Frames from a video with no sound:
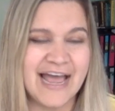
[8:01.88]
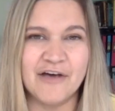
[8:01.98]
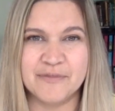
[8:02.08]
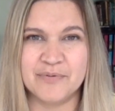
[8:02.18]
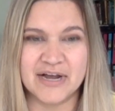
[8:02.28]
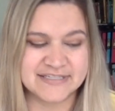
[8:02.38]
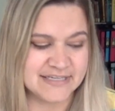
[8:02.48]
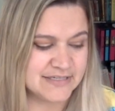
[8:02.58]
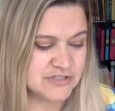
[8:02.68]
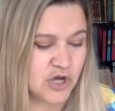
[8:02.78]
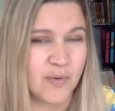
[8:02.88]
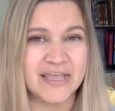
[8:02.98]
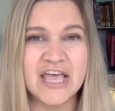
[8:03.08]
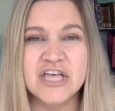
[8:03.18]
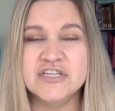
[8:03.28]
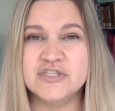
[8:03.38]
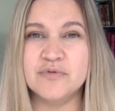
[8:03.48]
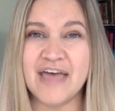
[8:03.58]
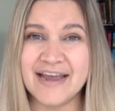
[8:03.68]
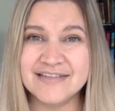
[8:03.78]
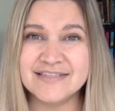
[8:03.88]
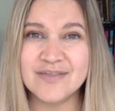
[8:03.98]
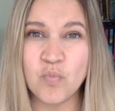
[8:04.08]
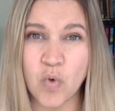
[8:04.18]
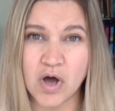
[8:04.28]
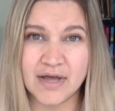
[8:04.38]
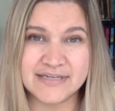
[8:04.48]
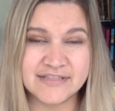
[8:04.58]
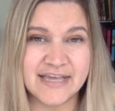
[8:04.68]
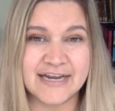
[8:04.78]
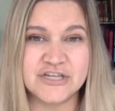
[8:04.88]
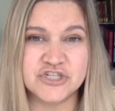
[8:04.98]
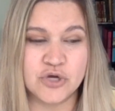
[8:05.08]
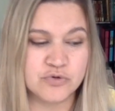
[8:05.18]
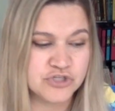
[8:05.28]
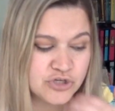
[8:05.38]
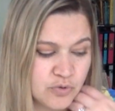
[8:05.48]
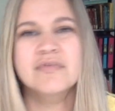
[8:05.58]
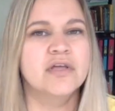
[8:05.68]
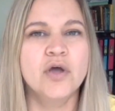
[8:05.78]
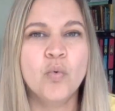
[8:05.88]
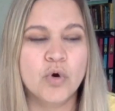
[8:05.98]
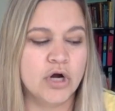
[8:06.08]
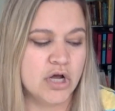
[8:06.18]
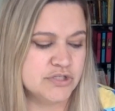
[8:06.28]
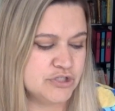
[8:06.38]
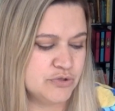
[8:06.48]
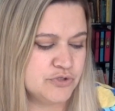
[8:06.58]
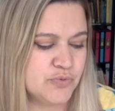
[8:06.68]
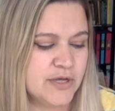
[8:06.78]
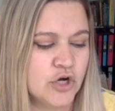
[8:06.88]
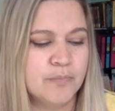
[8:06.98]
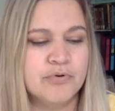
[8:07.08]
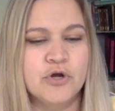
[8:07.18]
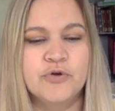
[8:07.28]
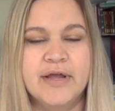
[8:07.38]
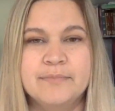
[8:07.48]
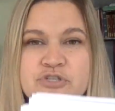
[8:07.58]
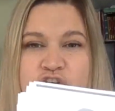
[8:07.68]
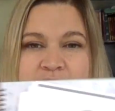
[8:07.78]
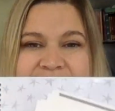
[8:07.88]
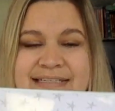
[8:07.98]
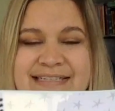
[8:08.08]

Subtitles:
how the process is going. So that is the Wand that I showed you. We're also doing her program, Jot It